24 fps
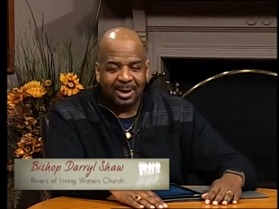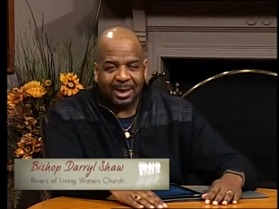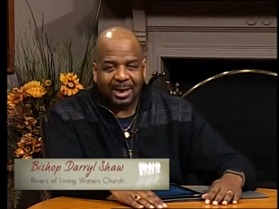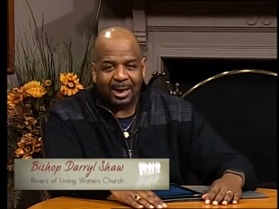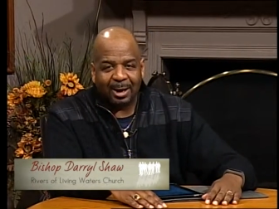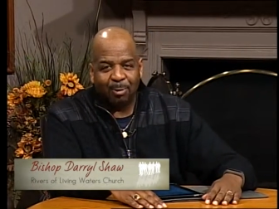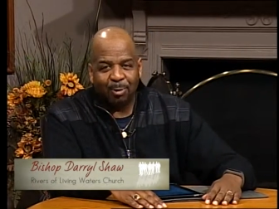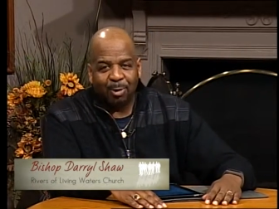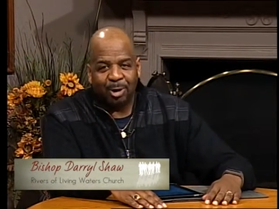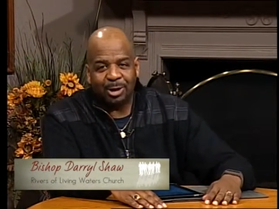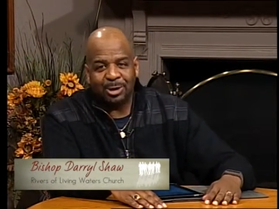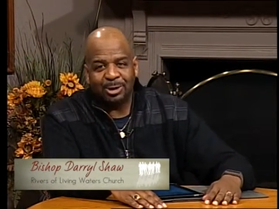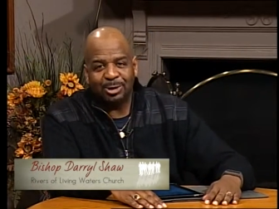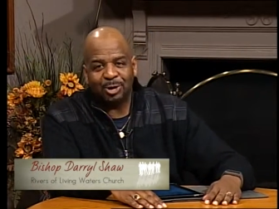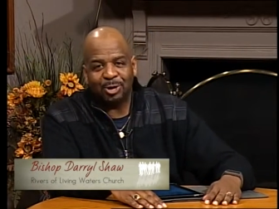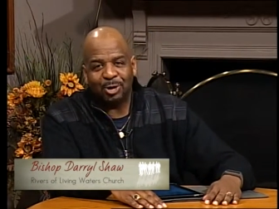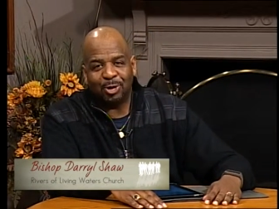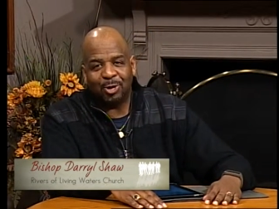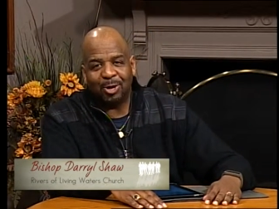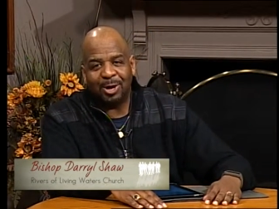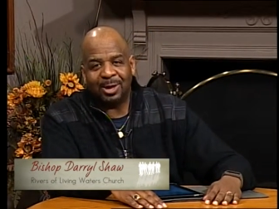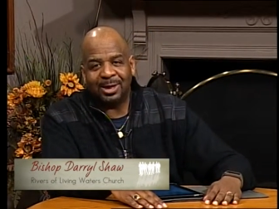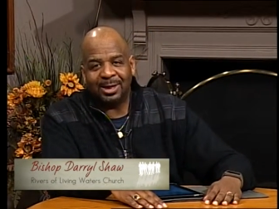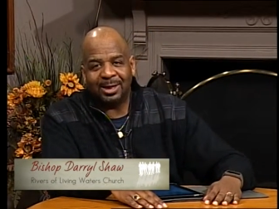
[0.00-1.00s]
And what a
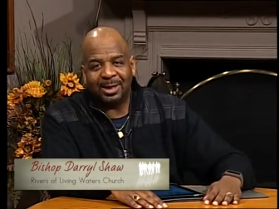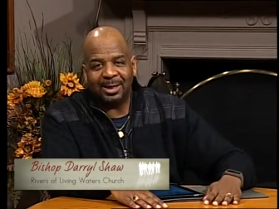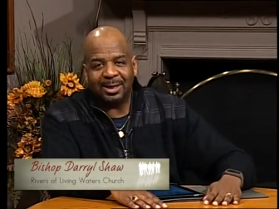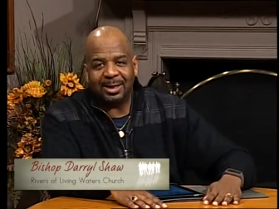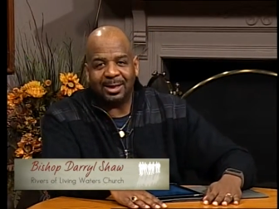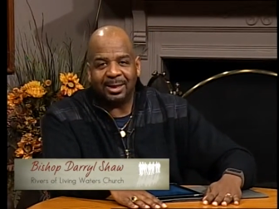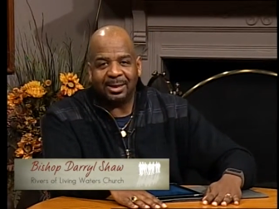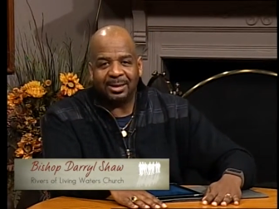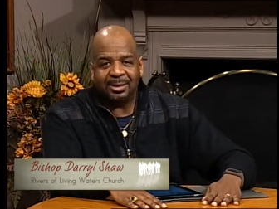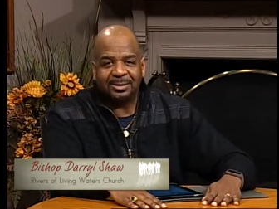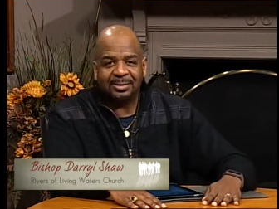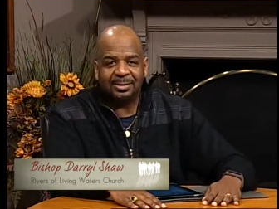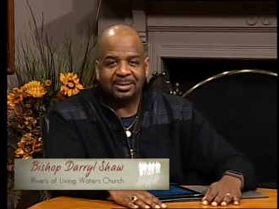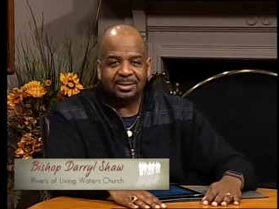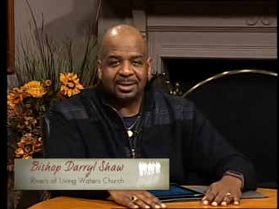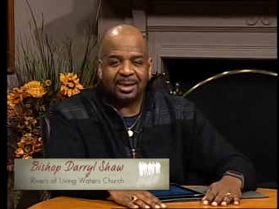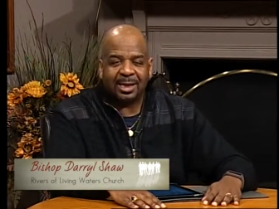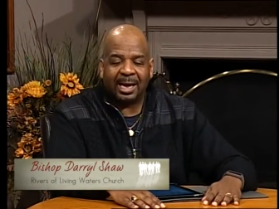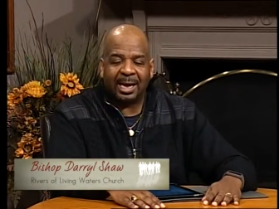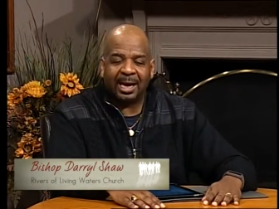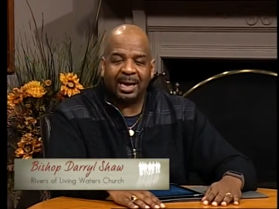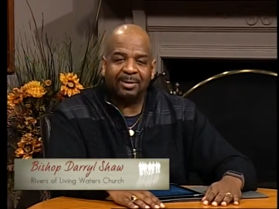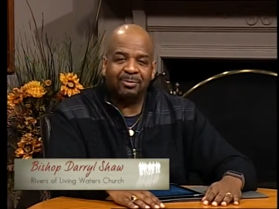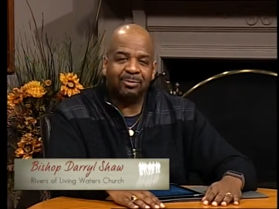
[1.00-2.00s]
joy it is to
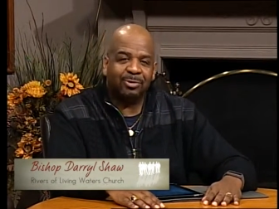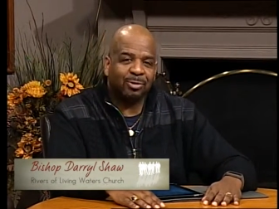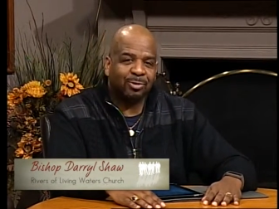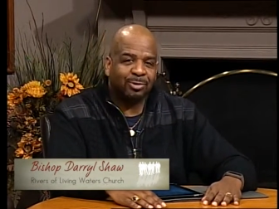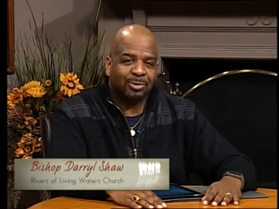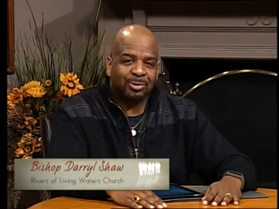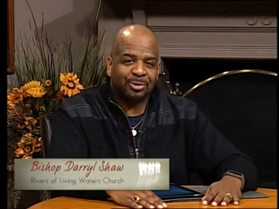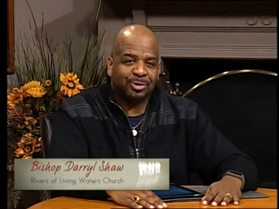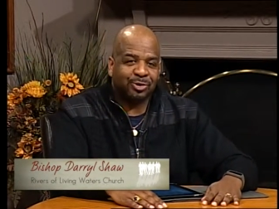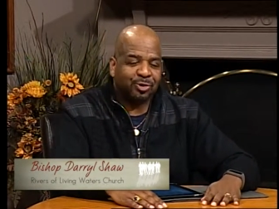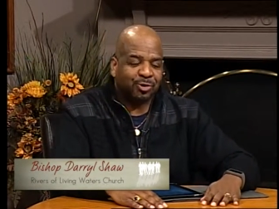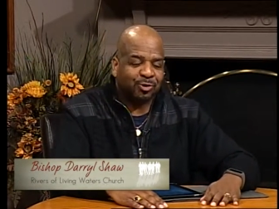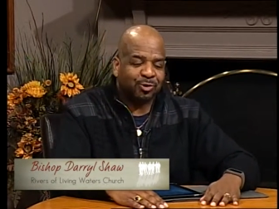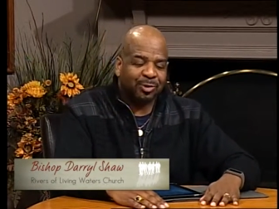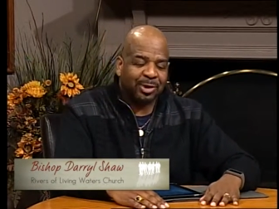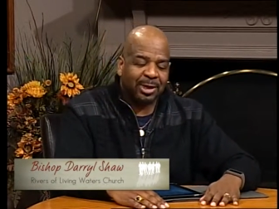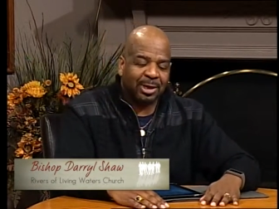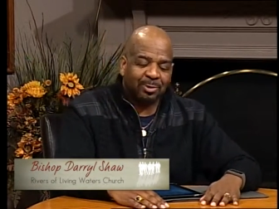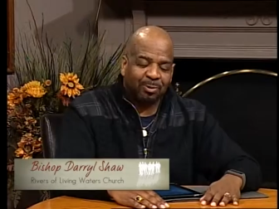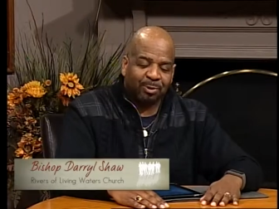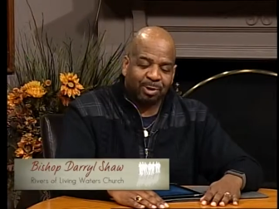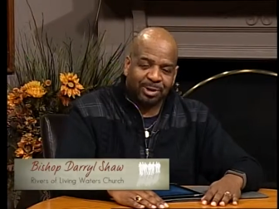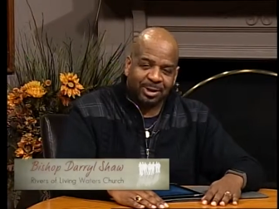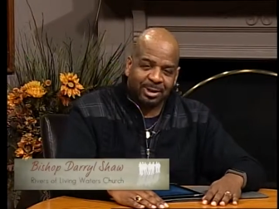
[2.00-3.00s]
have you to tune
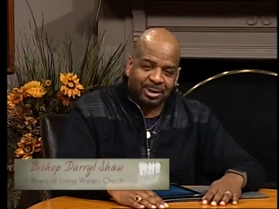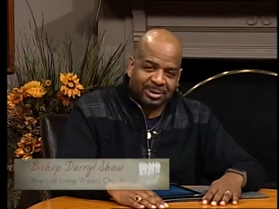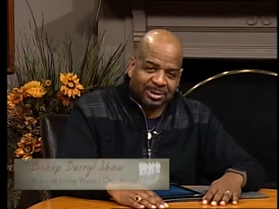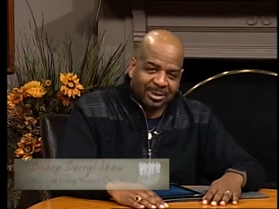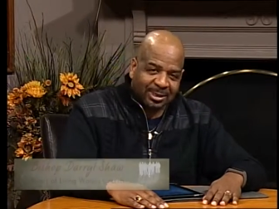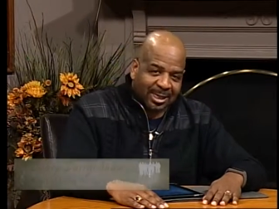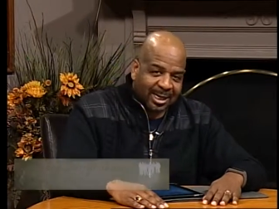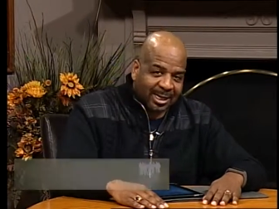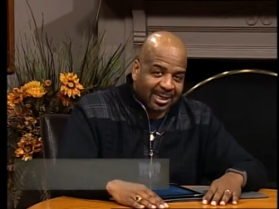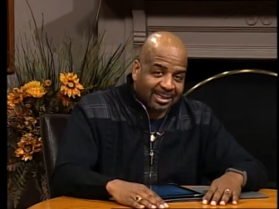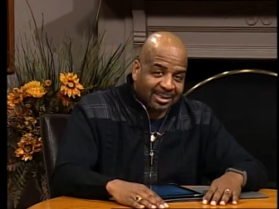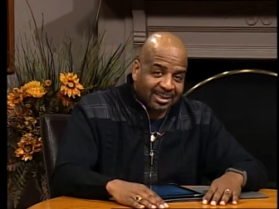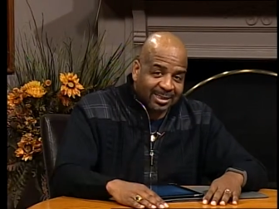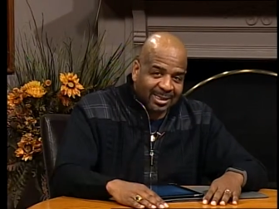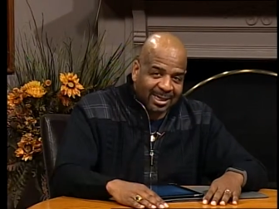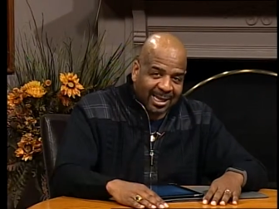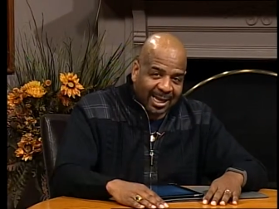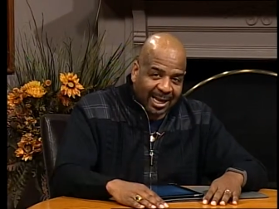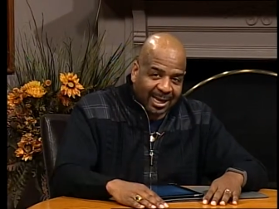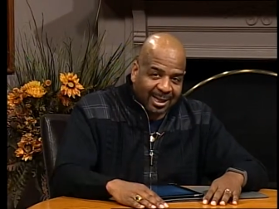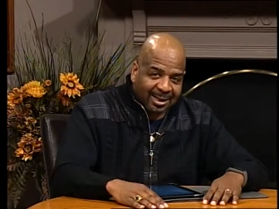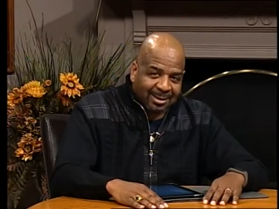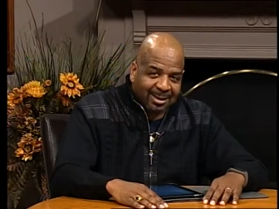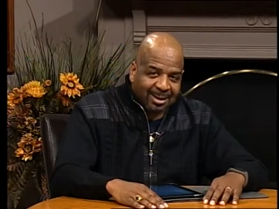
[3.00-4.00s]
in with us again
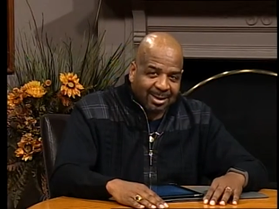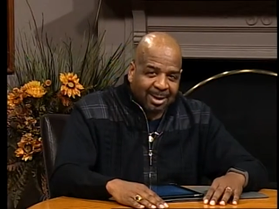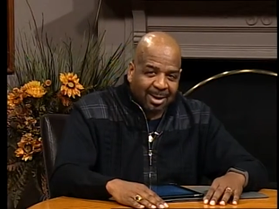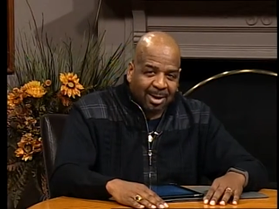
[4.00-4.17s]
tonight